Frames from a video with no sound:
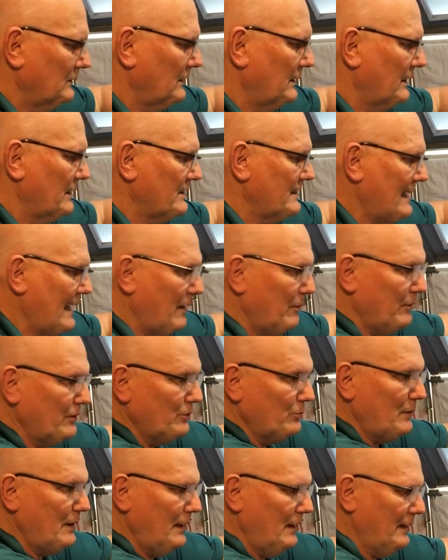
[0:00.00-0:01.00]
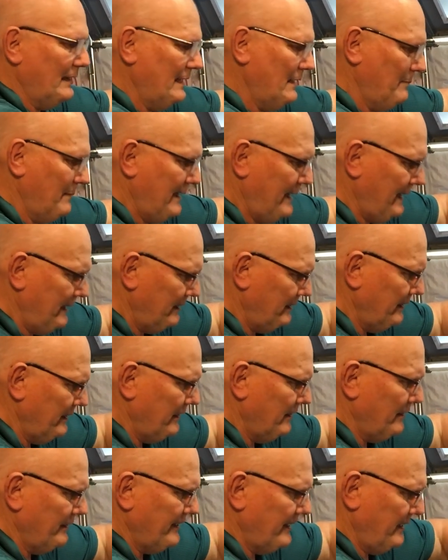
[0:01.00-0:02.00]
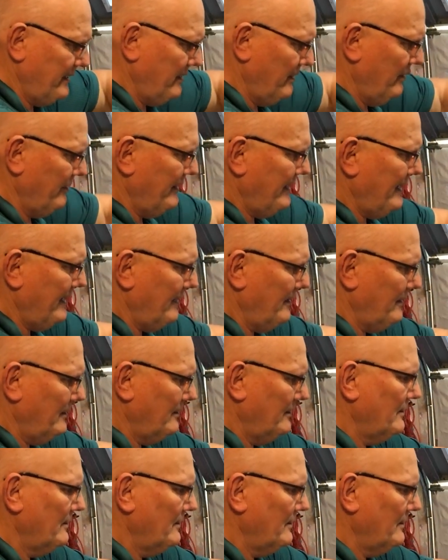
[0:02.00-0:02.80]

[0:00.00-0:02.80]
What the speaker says: There's that one as well. I get my hand in there to take care of that.